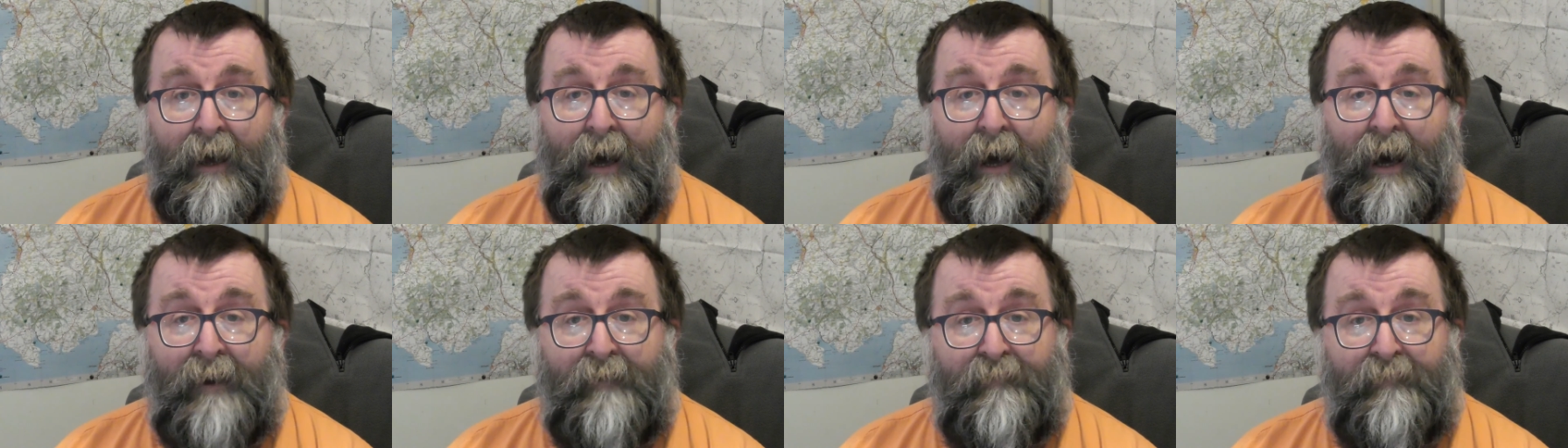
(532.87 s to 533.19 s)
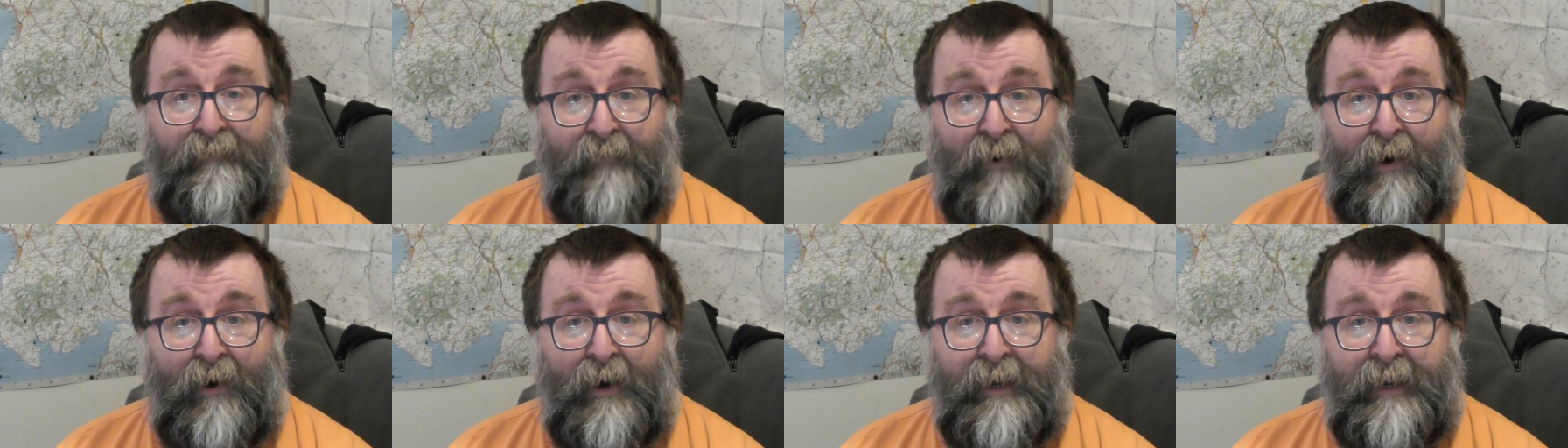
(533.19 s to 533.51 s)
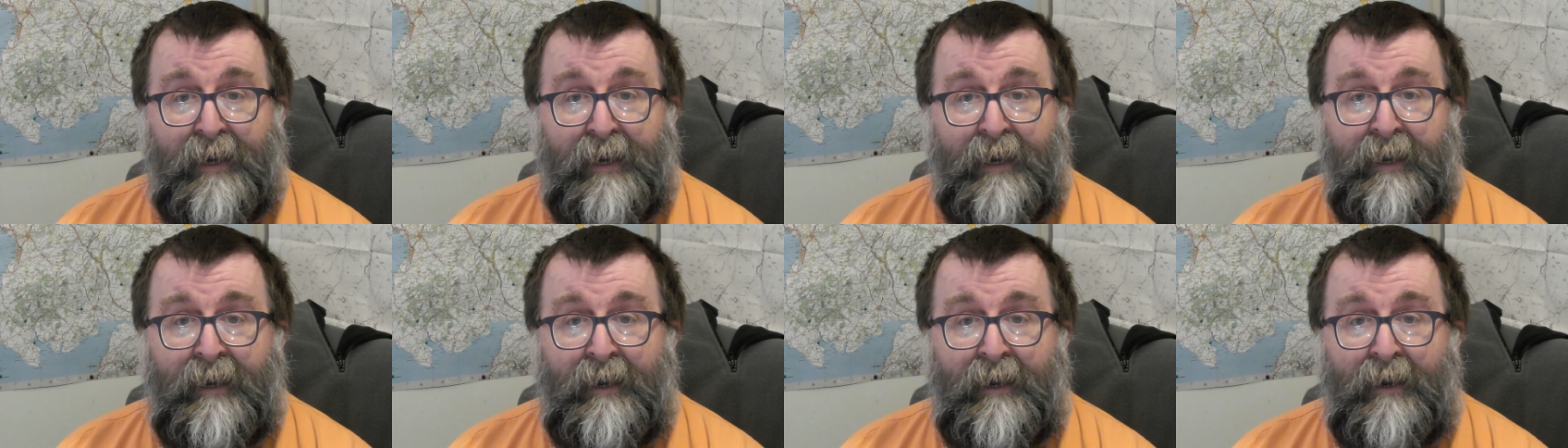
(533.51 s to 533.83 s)
and
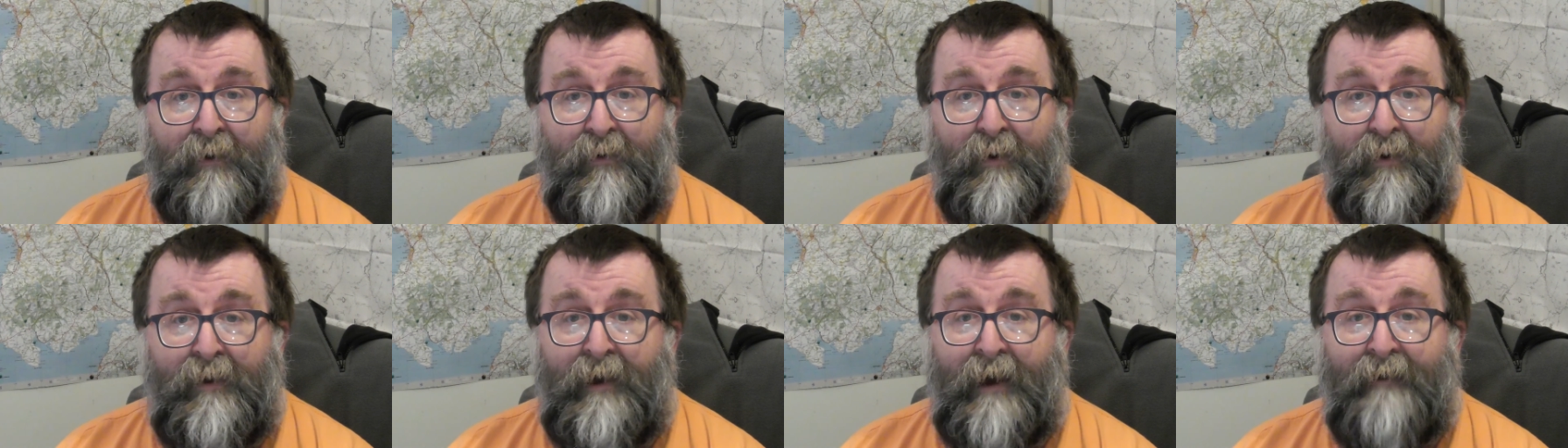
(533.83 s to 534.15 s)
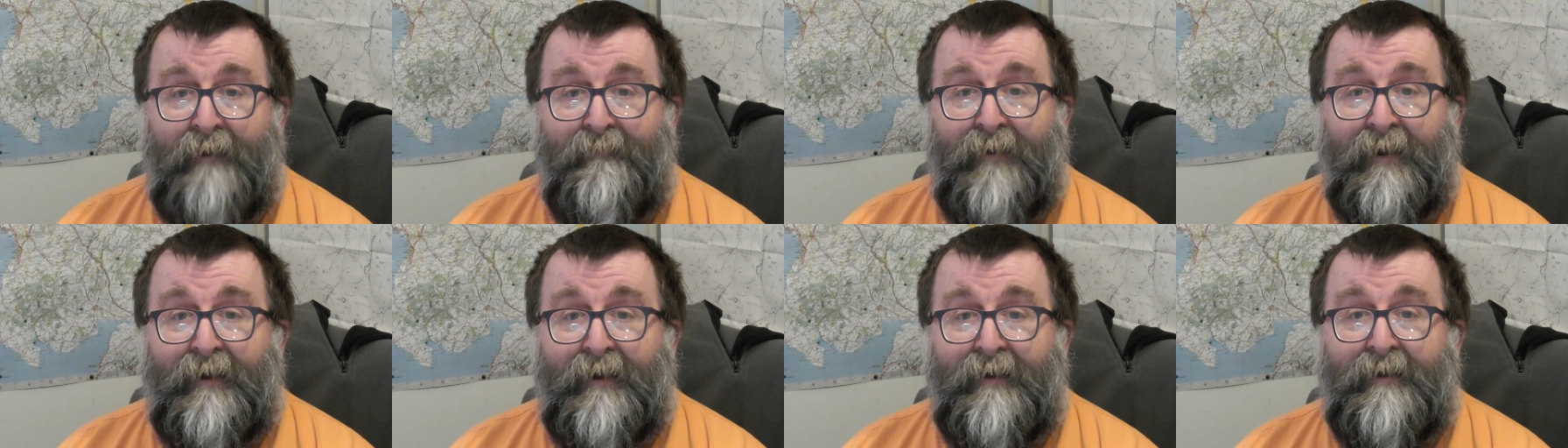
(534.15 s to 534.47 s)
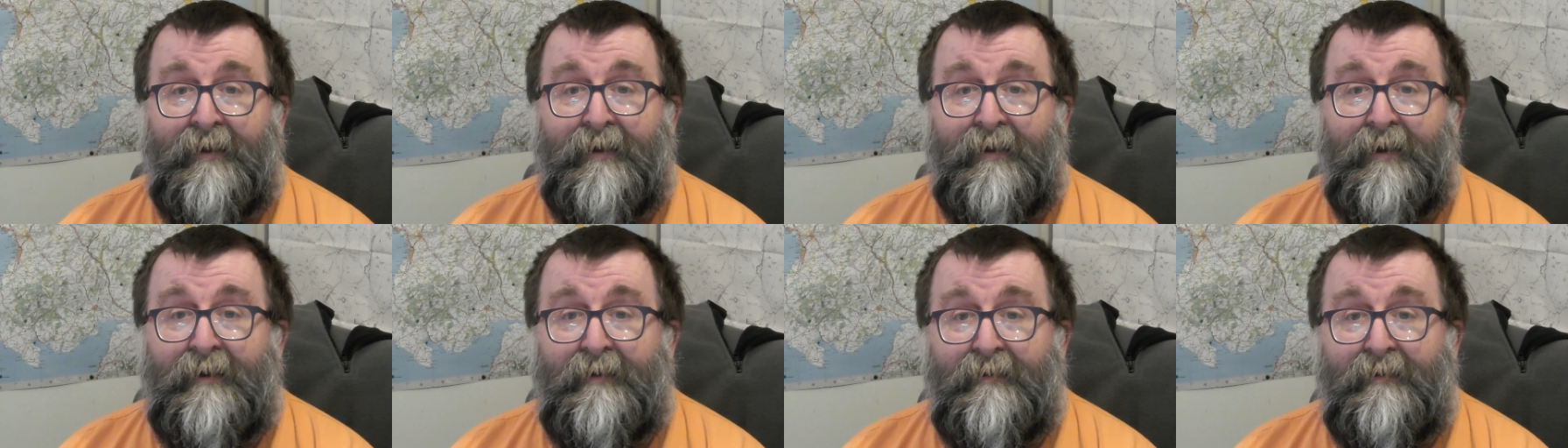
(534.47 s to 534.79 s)
Friday we have
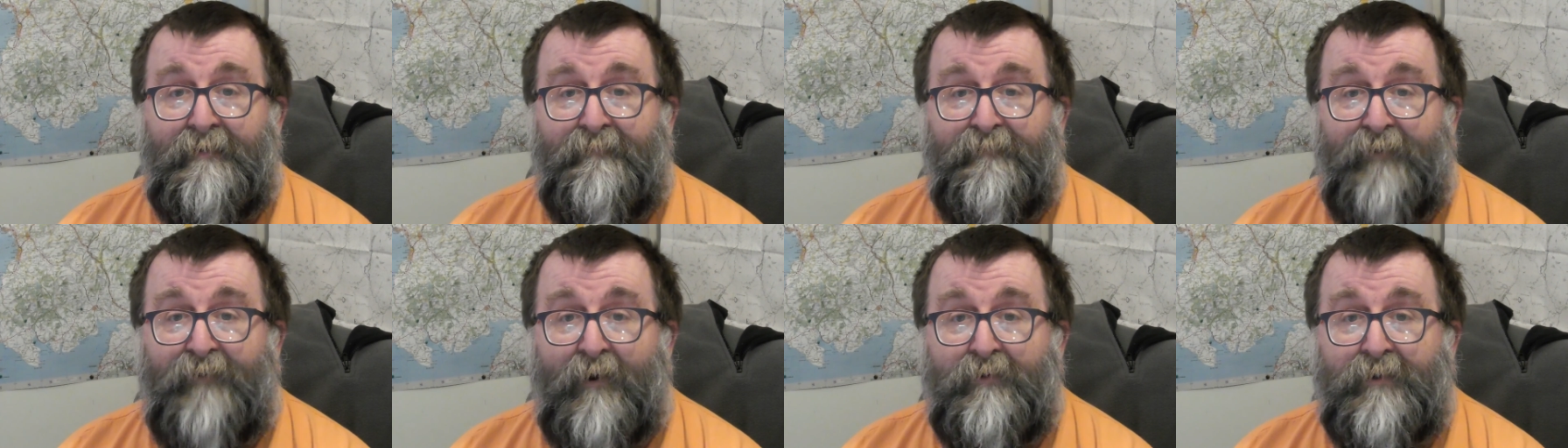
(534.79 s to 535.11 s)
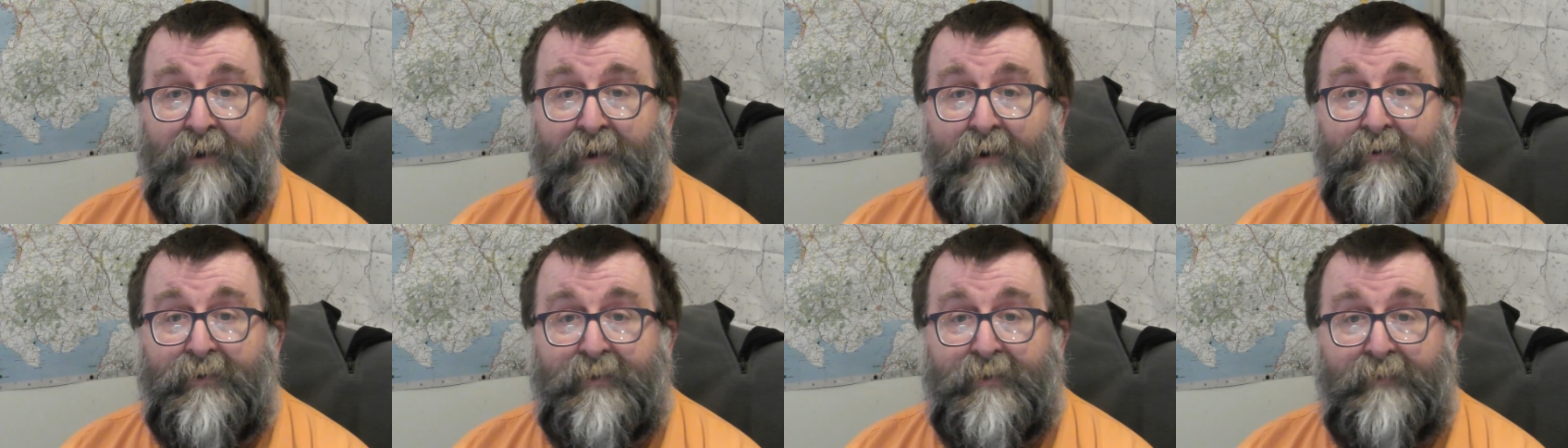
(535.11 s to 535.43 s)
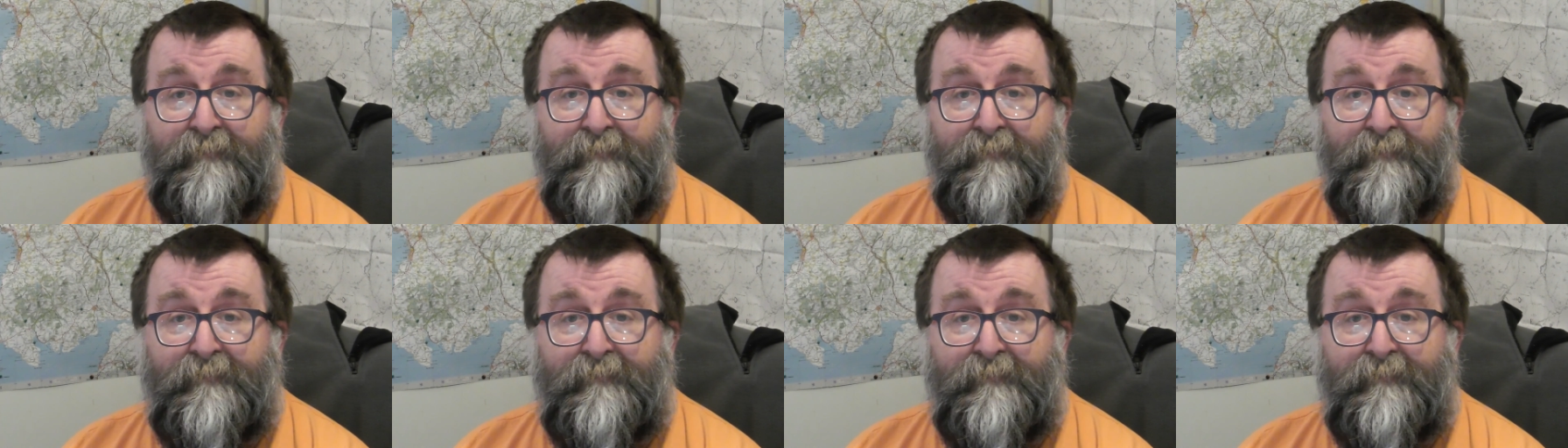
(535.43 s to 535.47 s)
photos